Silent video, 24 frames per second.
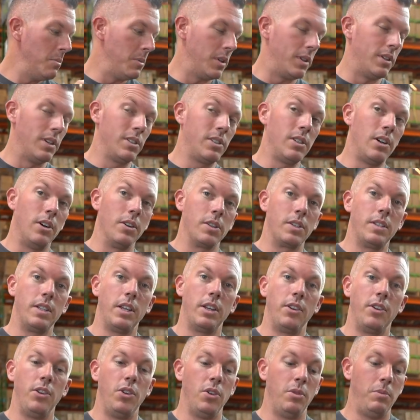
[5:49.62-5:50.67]
But this
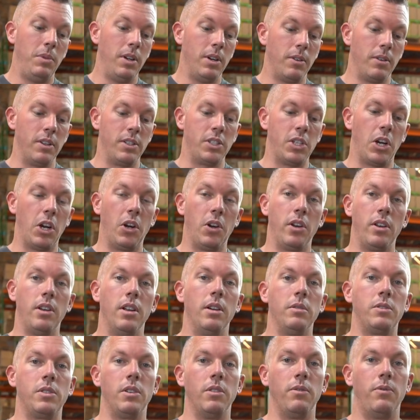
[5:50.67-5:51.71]
alternator, you'd be able to turn it
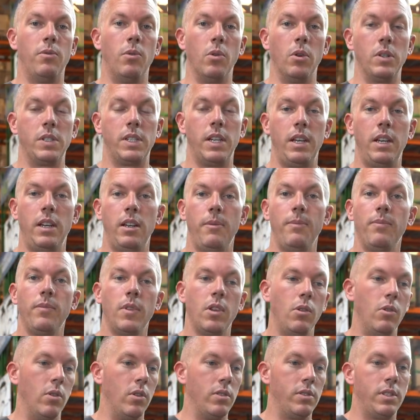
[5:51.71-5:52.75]
up to 14
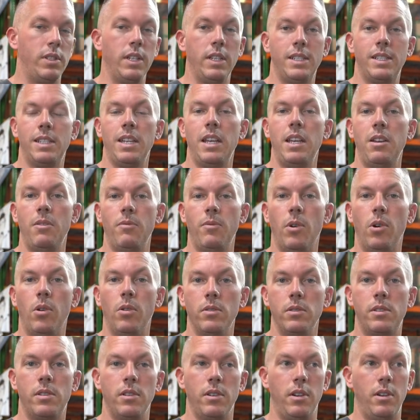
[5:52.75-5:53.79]
or 16
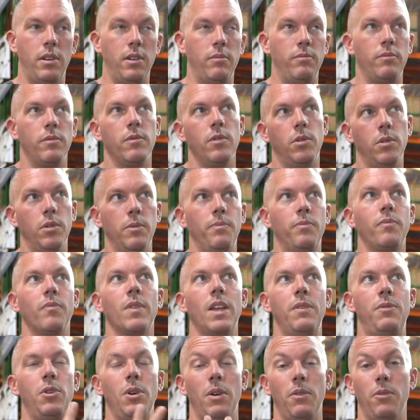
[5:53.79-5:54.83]
volts. Well,
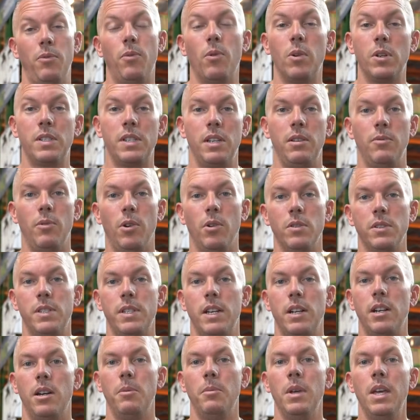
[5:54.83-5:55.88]
if you have a 14 volt
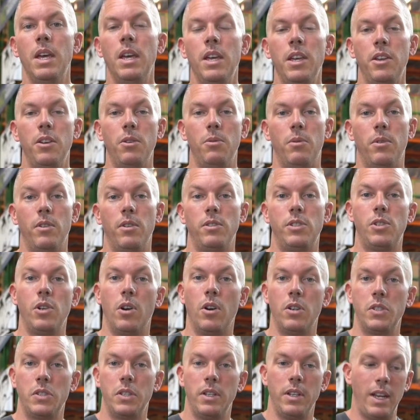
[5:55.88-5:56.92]
setup, you'd want to
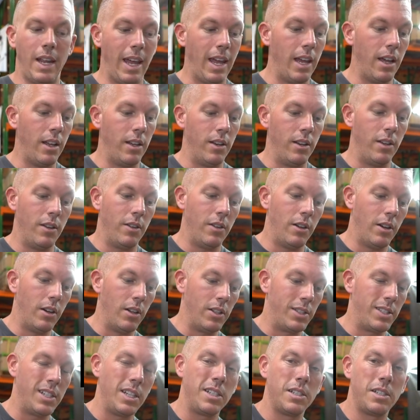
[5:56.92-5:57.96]
charge it
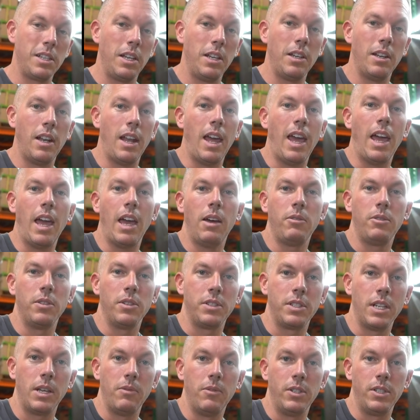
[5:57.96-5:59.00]
at 16 and a half to
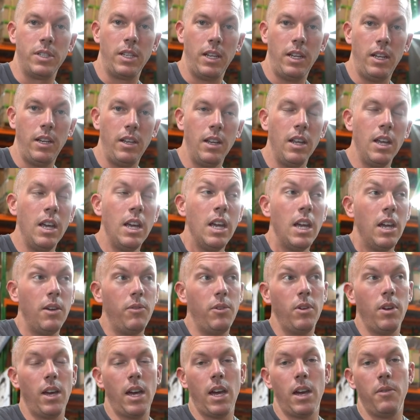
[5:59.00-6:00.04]
17. If
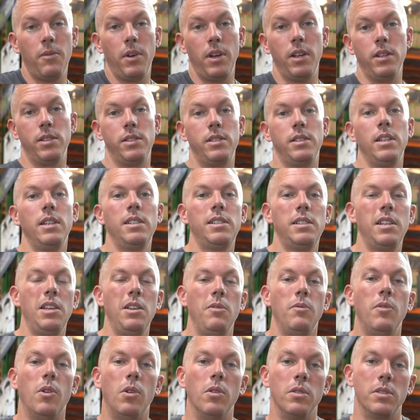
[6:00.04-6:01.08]
you have a
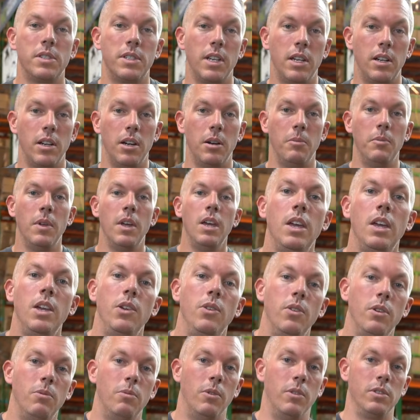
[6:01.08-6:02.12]
16 volt setup,
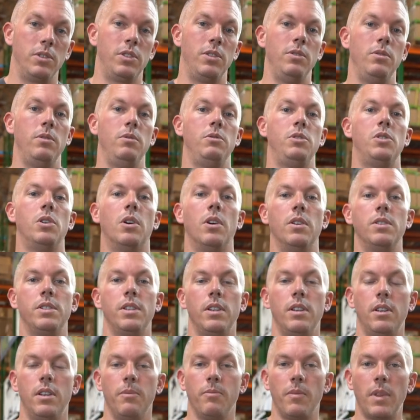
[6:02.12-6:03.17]
you would want to charge
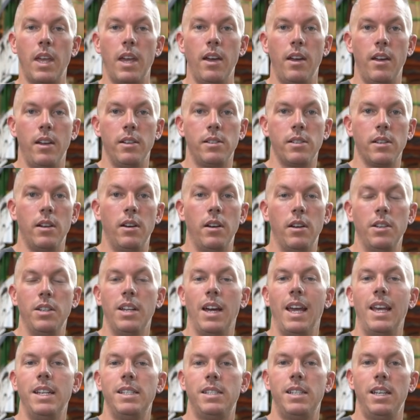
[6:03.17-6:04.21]
it at
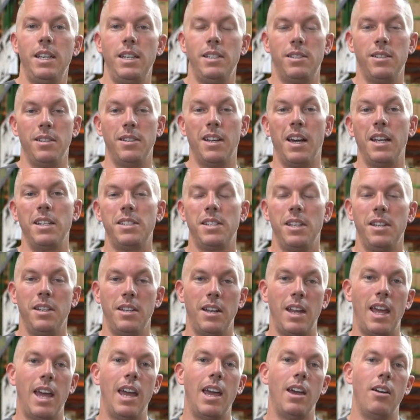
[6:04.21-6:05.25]
19 to 19
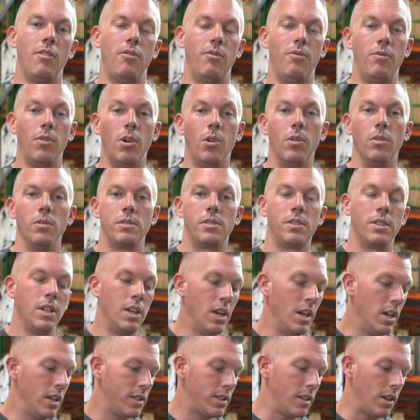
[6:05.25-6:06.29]
and a half volts.
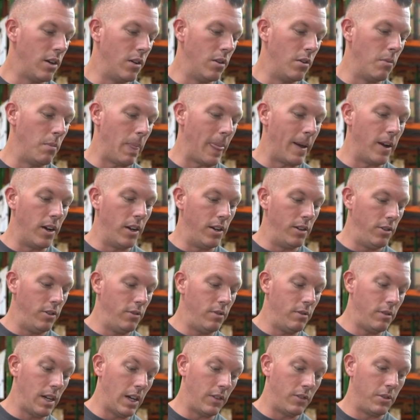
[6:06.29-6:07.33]
So
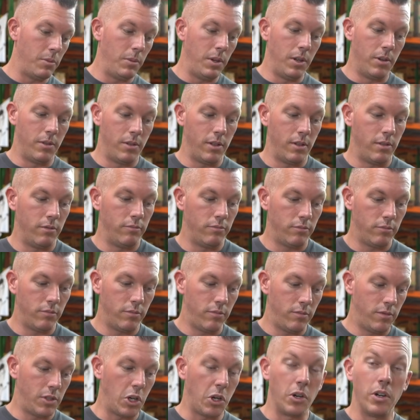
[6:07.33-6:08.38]
you have to be able to
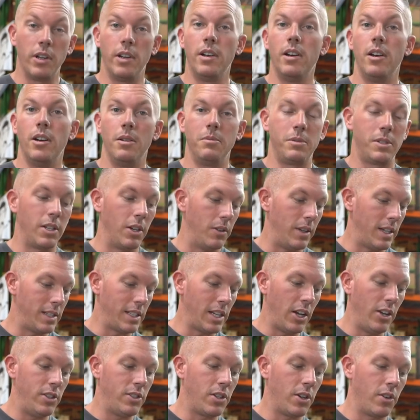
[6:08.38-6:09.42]
turn it up. So that's
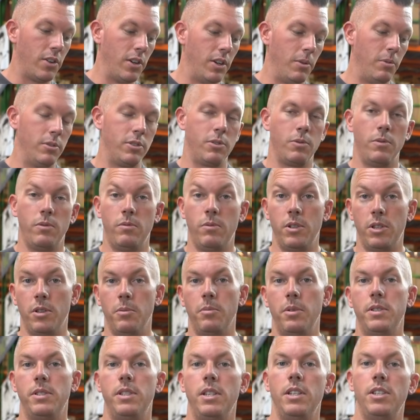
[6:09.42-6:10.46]
how you turn it up with the
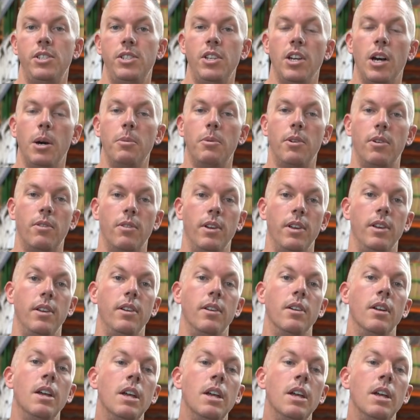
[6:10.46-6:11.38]
potentiometer right here.